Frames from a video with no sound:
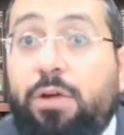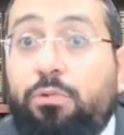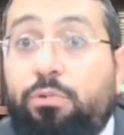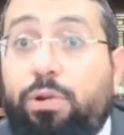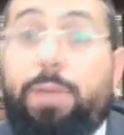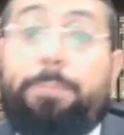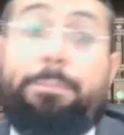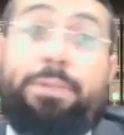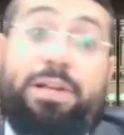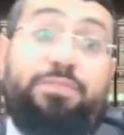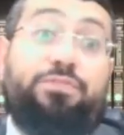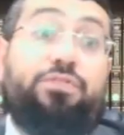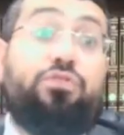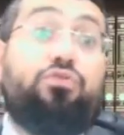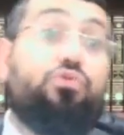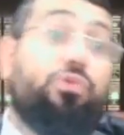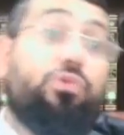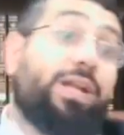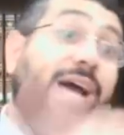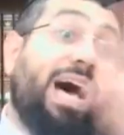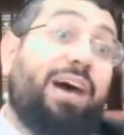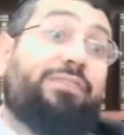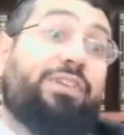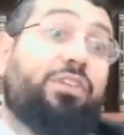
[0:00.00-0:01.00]
Right? But if you do
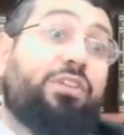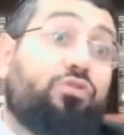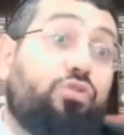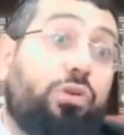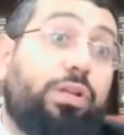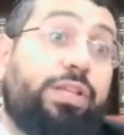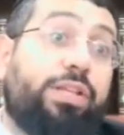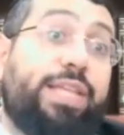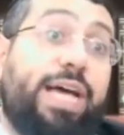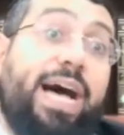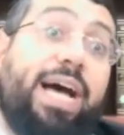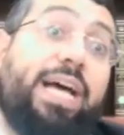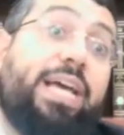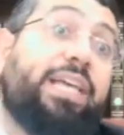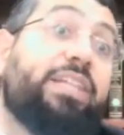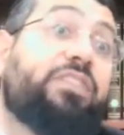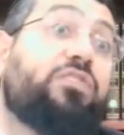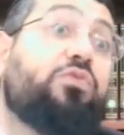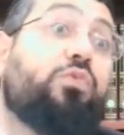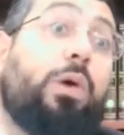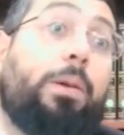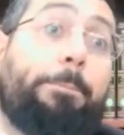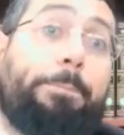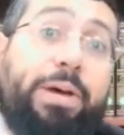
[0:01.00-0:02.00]
an Av and a Toladah,
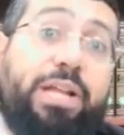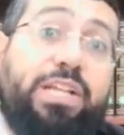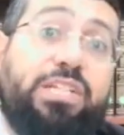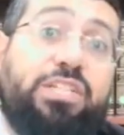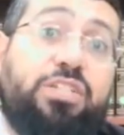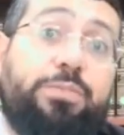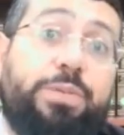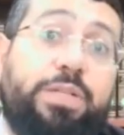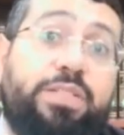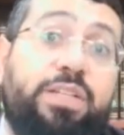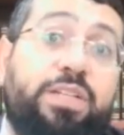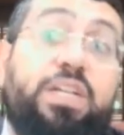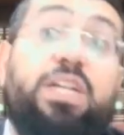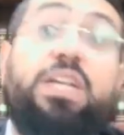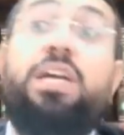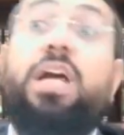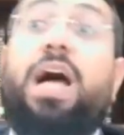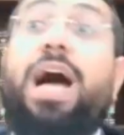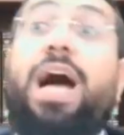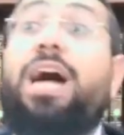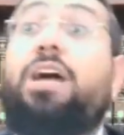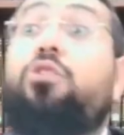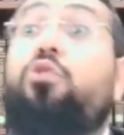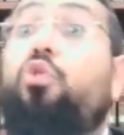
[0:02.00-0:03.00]
it's one punishment
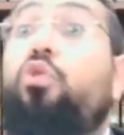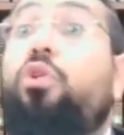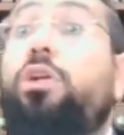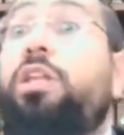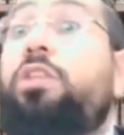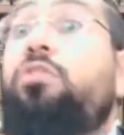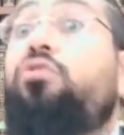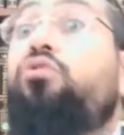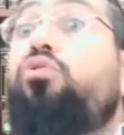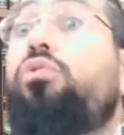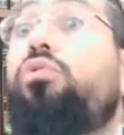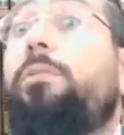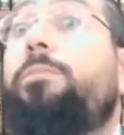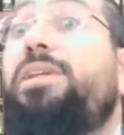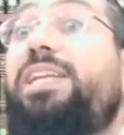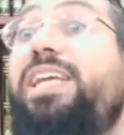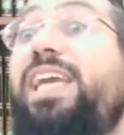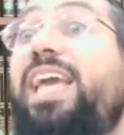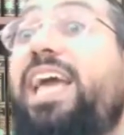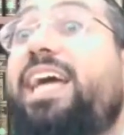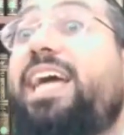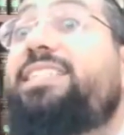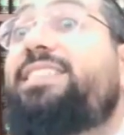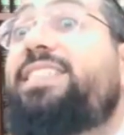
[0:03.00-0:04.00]
according to Rabbi
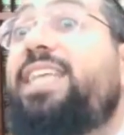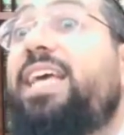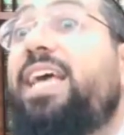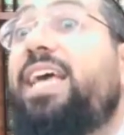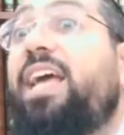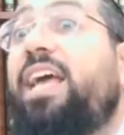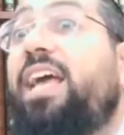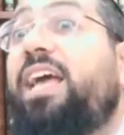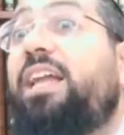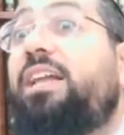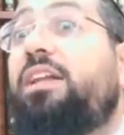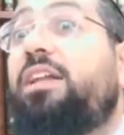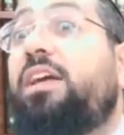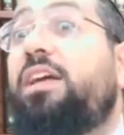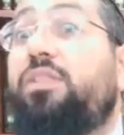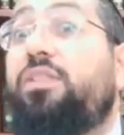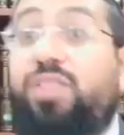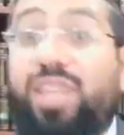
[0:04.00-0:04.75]
Eliezer,